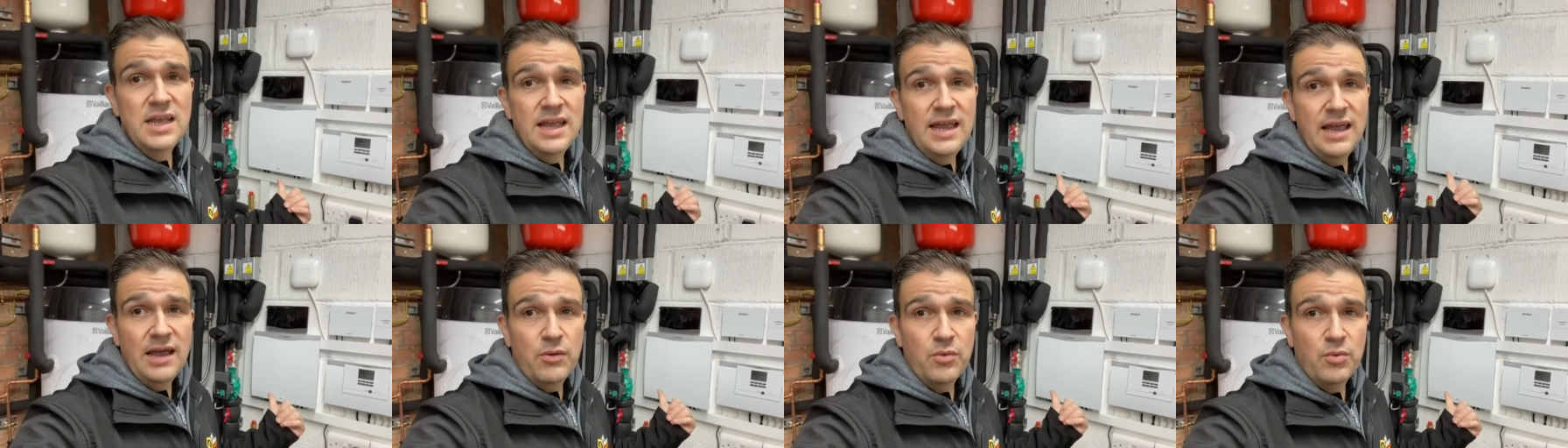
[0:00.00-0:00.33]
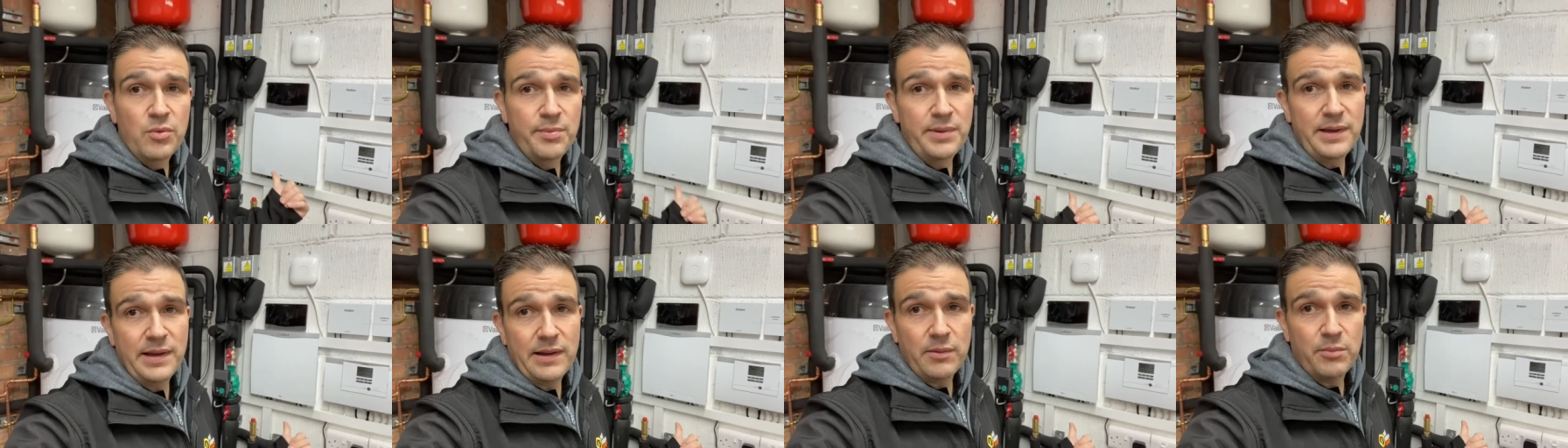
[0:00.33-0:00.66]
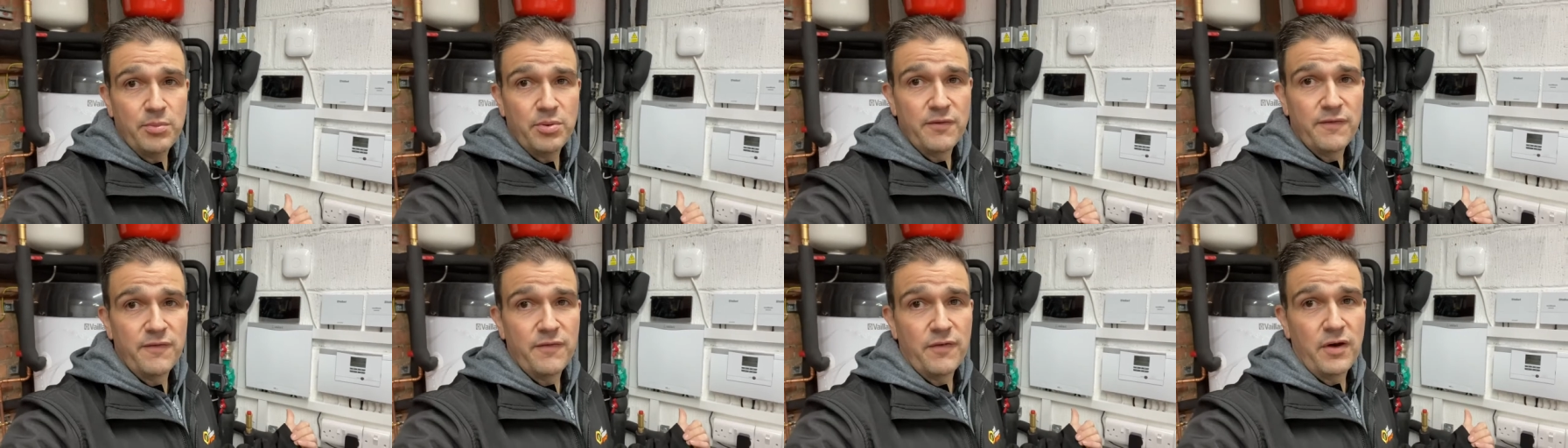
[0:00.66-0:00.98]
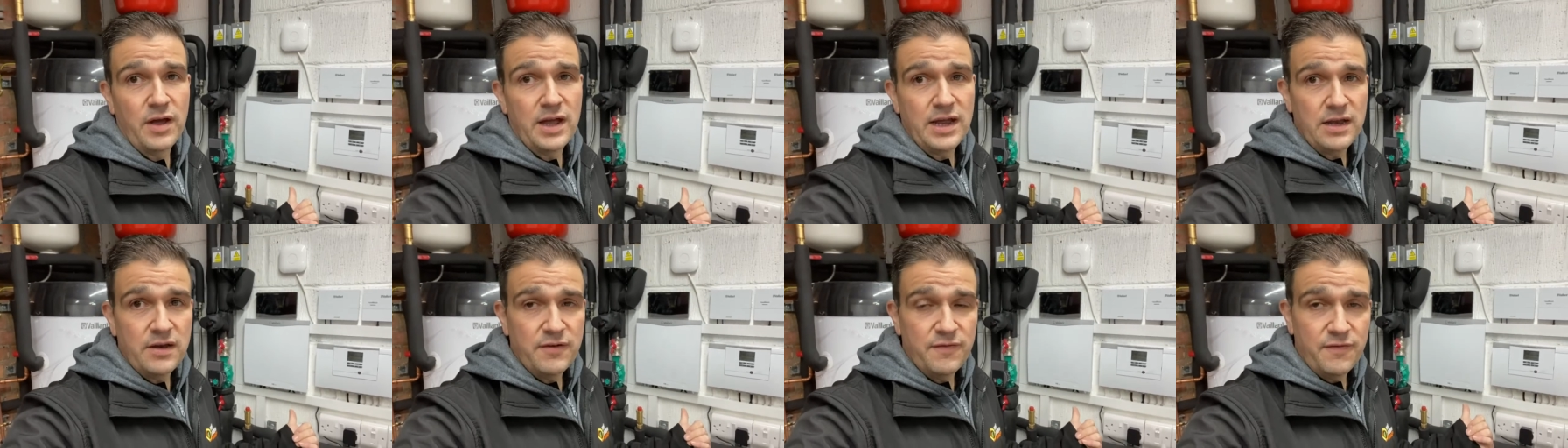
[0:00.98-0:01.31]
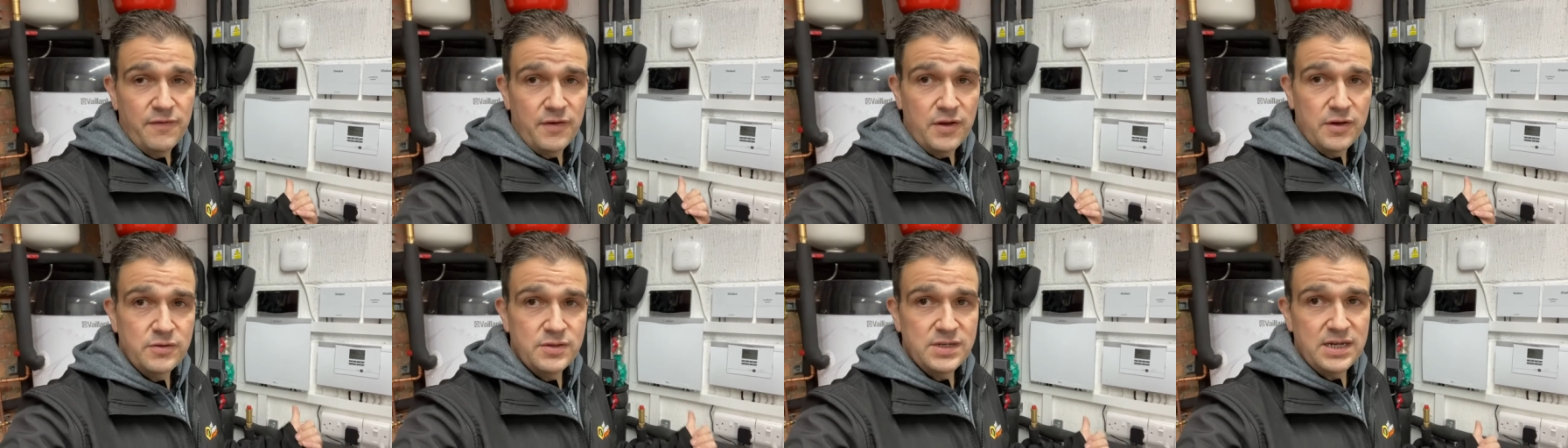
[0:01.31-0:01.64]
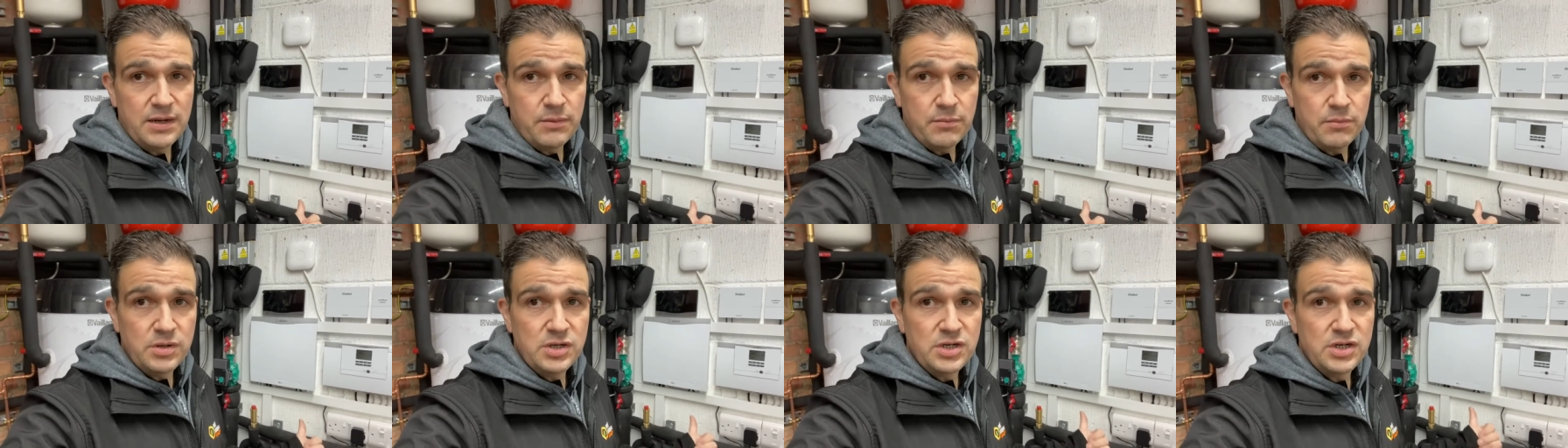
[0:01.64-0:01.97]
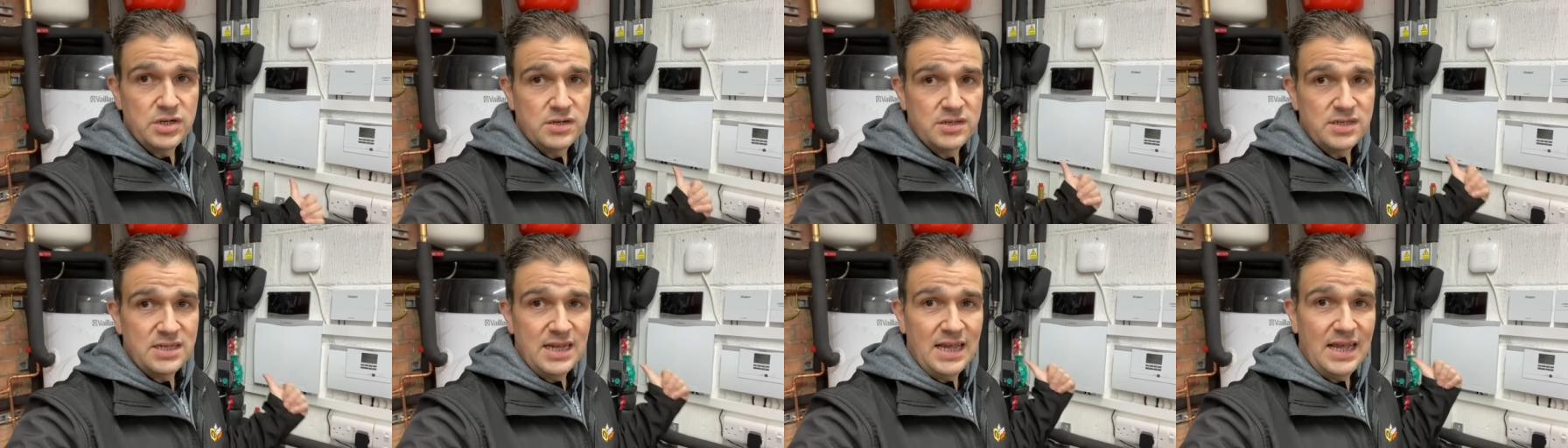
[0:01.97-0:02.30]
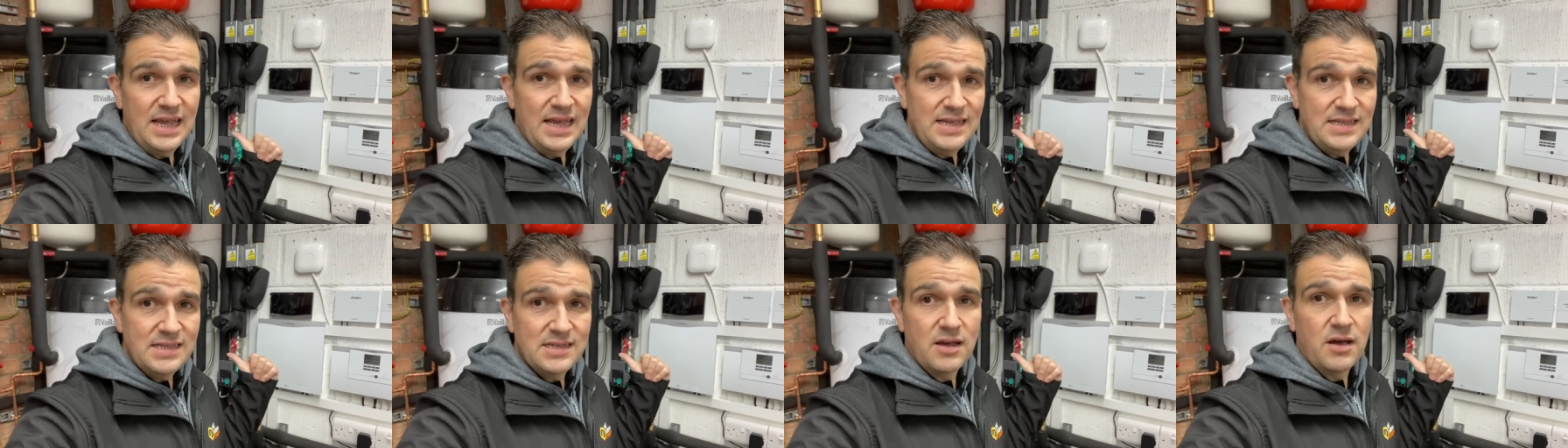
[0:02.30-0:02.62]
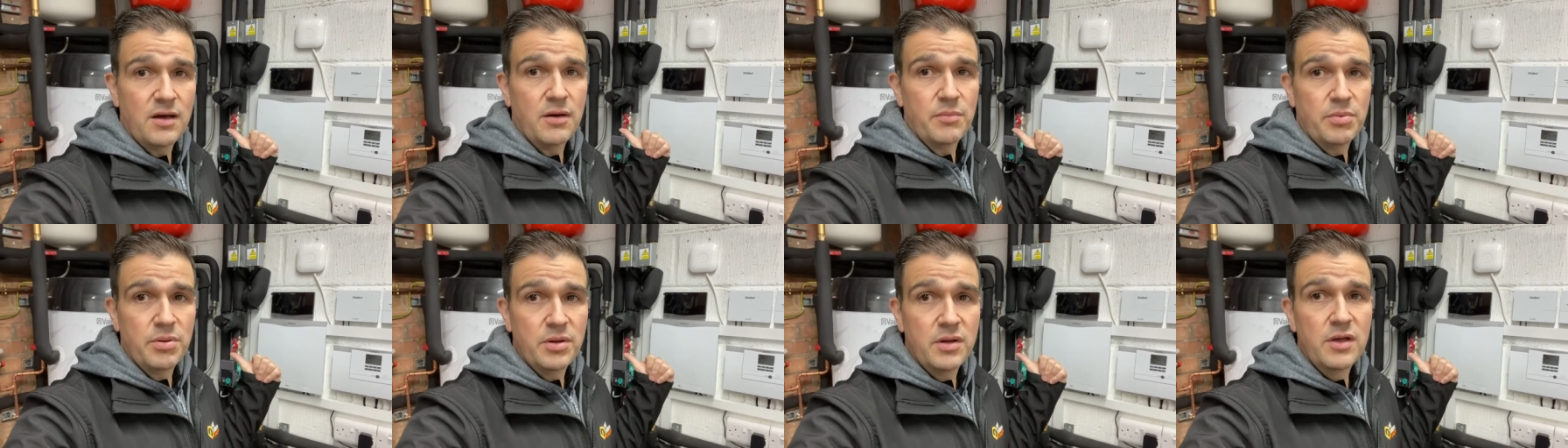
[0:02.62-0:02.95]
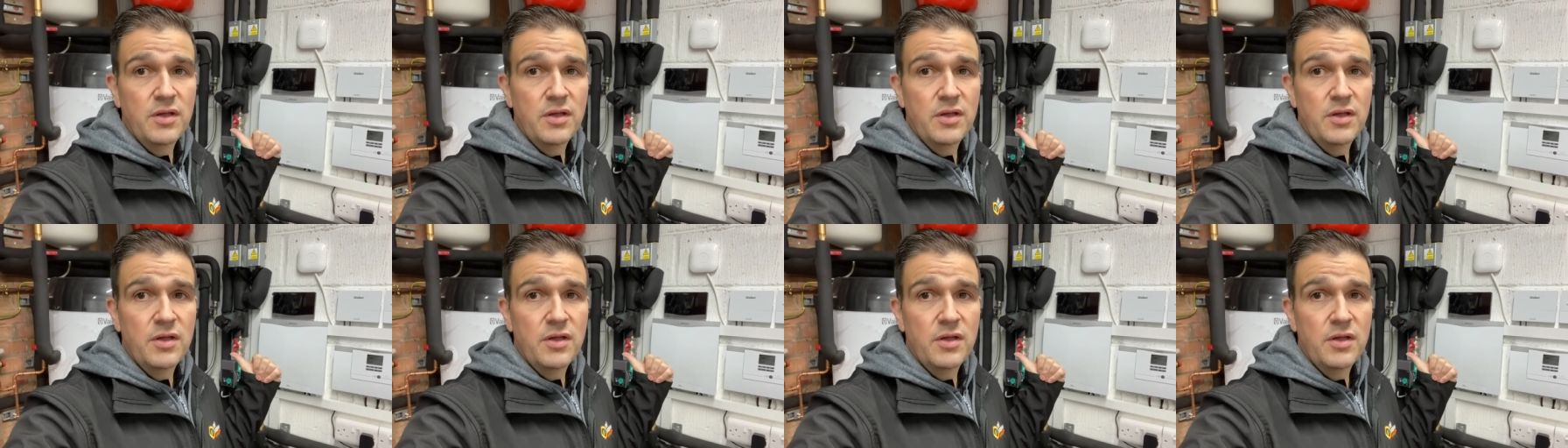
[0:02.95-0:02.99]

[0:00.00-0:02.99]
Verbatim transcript: it will be able to provide a flow temperature to heat up